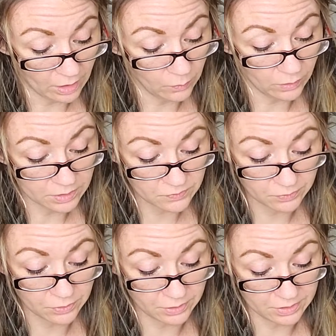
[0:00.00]
wants for
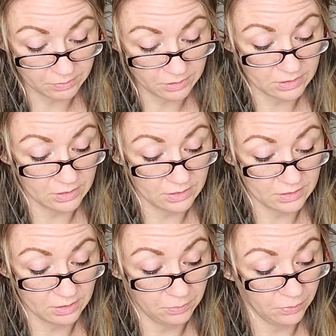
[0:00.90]
Christmas is
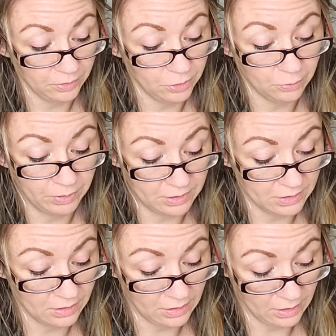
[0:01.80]
simply your
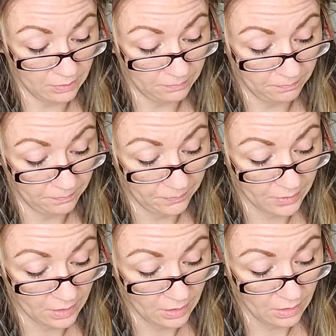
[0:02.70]
bended knee.
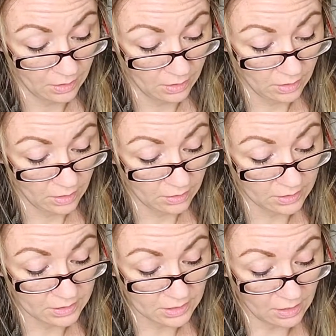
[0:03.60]
They
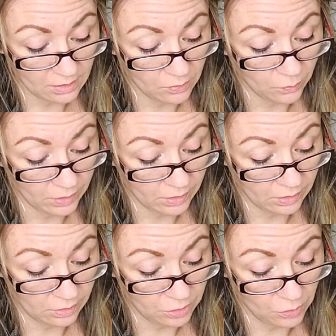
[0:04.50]
say that
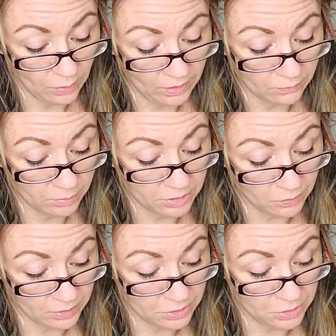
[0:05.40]
when you waver
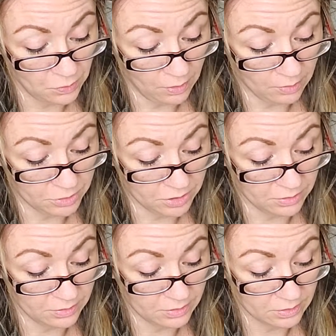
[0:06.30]
between two
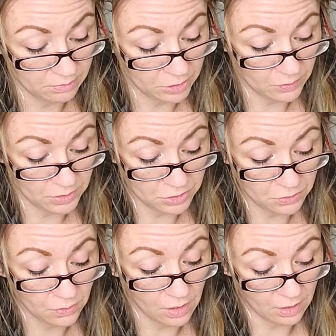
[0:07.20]
options, between two
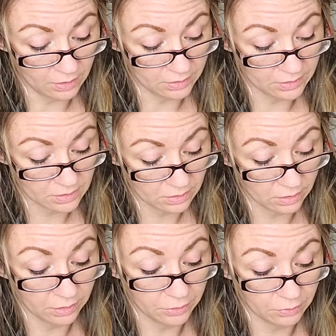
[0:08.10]
gods, the
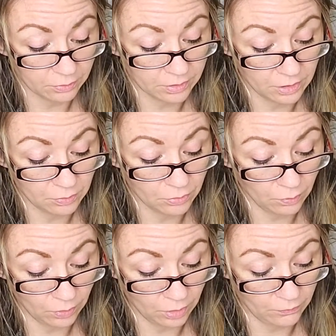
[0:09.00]
literal Hebrew
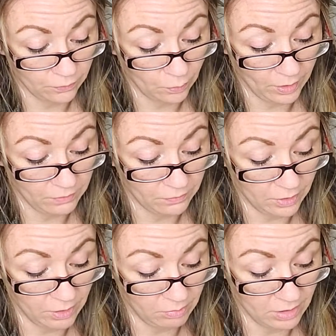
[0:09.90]
word for
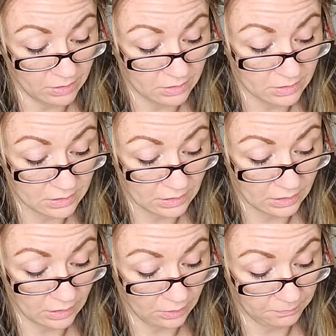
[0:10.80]
wavering means sinking.